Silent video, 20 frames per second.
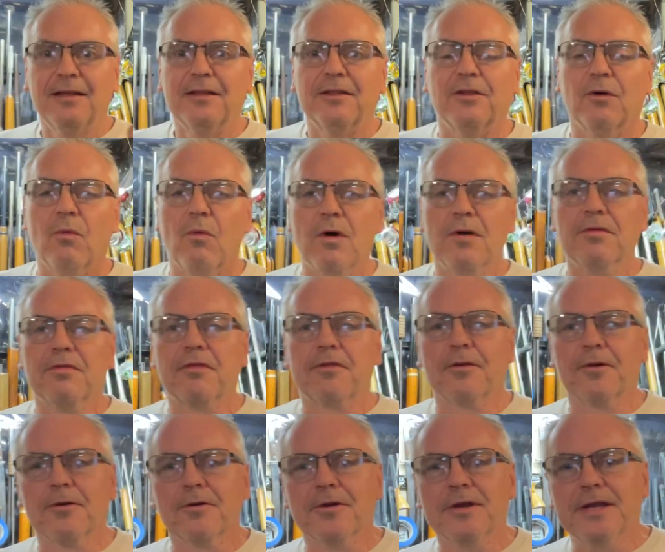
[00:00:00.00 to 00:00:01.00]

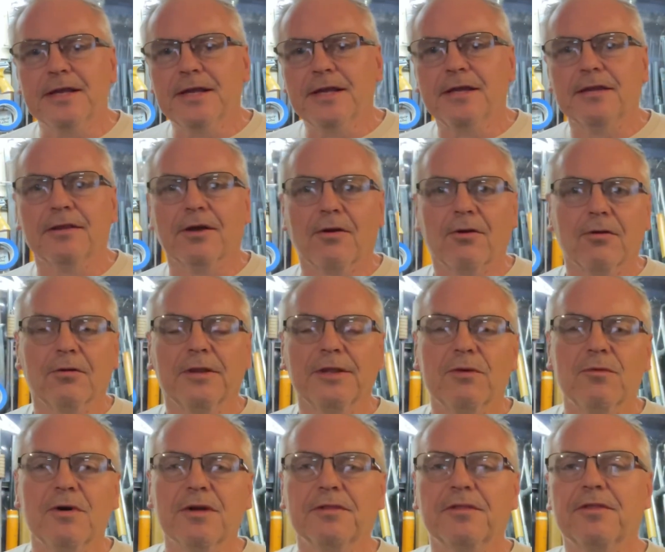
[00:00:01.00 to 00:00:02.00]
130, the early
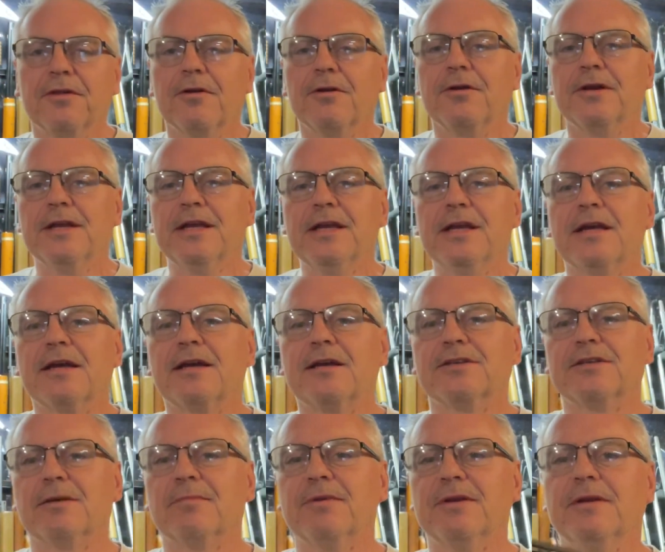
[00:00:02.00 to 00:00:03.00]
130,
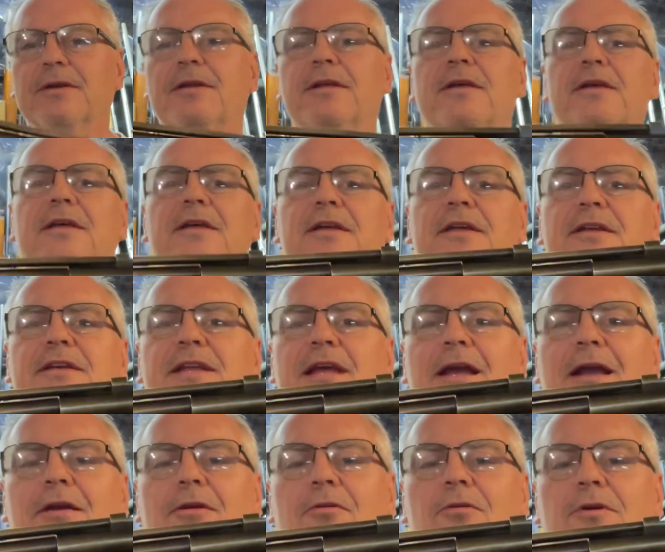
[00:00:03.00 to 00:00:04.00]
because I've been
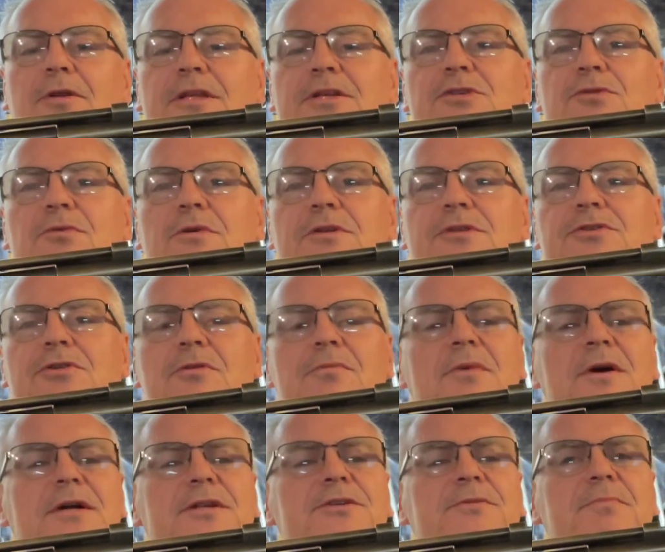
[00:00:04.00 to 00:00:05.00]
tinkering with this one so
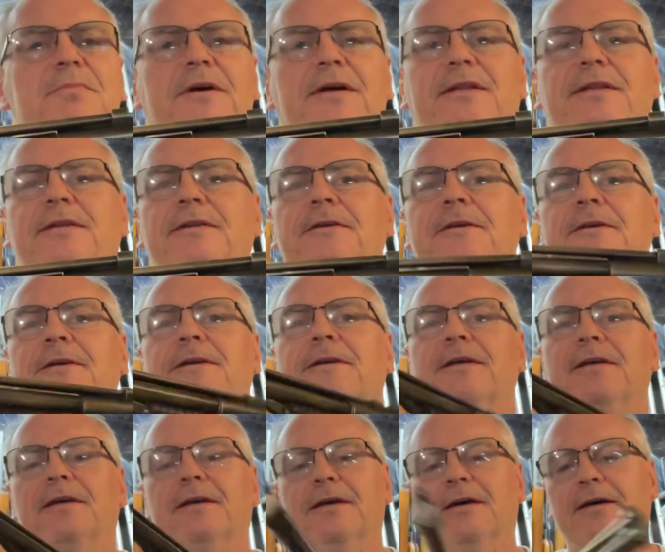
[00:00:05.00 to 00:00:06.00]
much. But
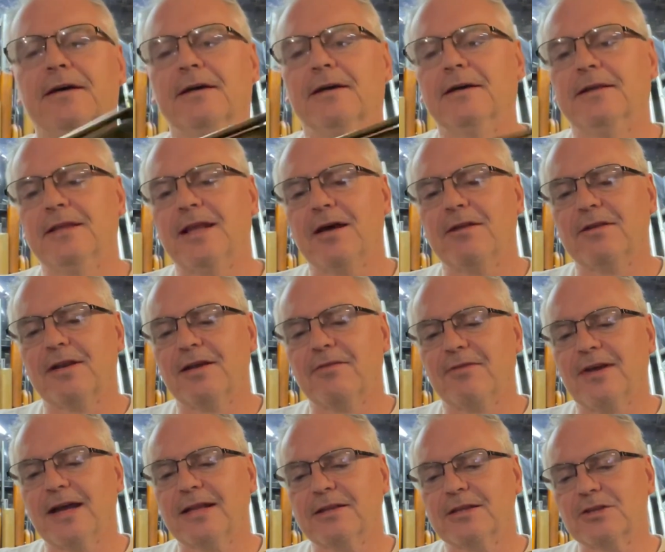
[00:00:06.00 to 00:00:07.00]
now that I've
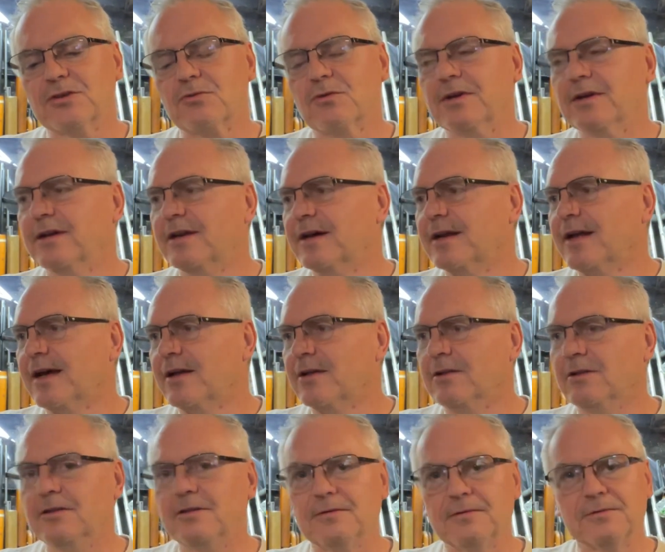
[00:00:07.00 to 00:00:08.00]
got this one done,
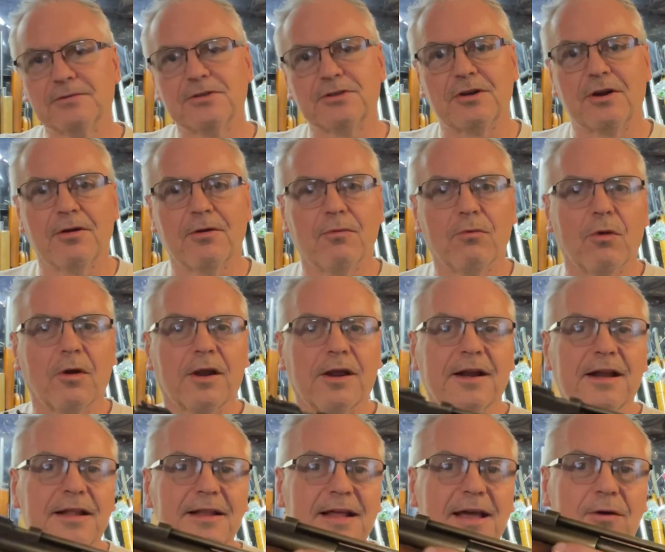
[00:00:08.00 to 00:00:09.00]
I'll start working
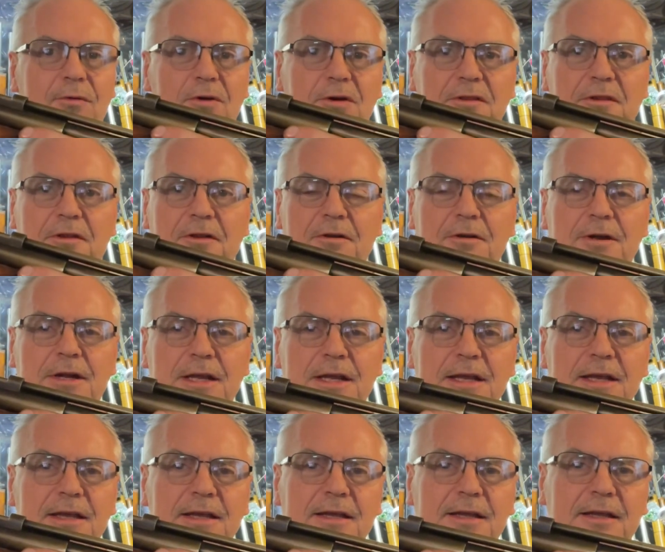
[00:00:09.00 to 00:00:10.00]
on that 130,
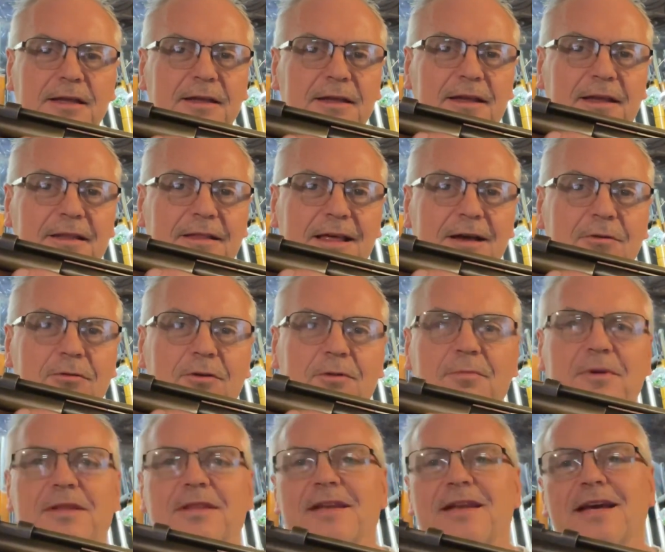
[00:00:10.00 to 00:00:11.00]
and that one will
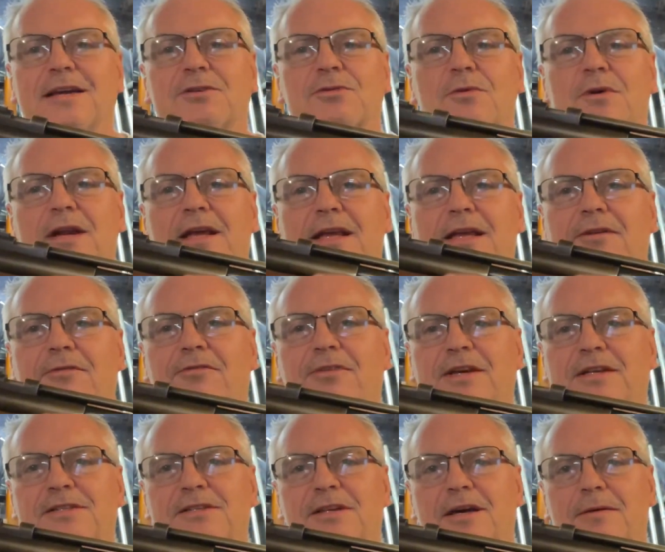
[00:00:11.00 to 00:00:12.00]
be the next one I get
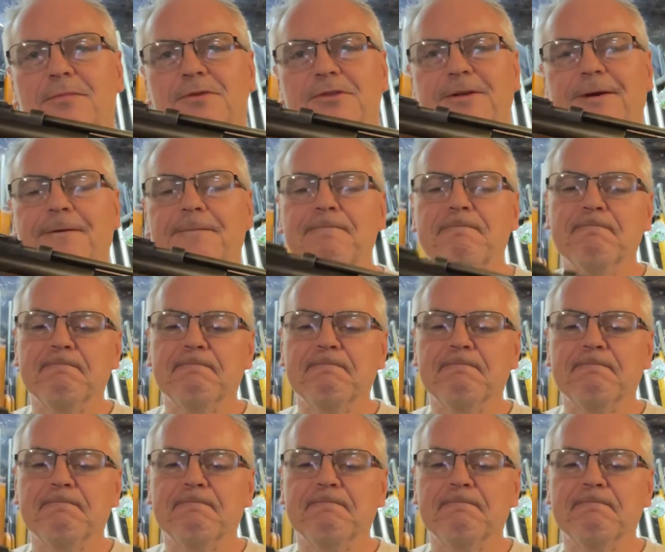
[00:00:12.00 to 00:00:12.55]
fixed up. So